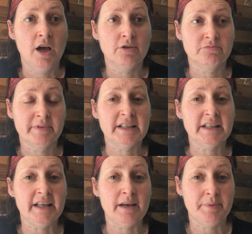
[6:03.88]

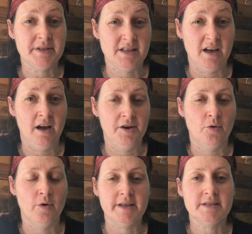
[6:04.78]
really bizarre
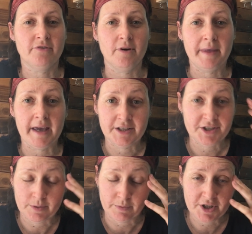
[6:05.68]
noise from the
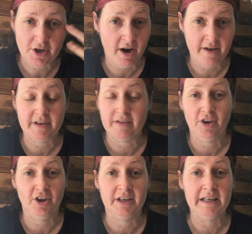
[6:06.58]
engine, which I've never
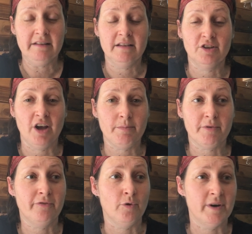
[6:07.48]
heard anything like
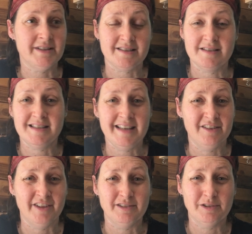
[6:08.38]
before. It doesn't sound
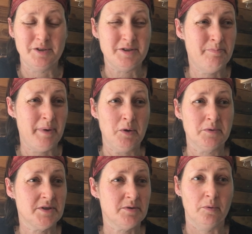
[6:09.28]
like loose
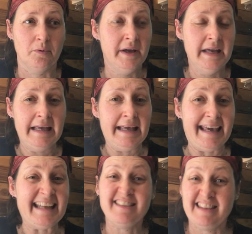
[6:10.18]
belts or
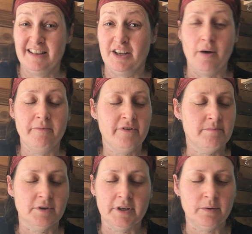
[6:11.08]
anything that I'm familiar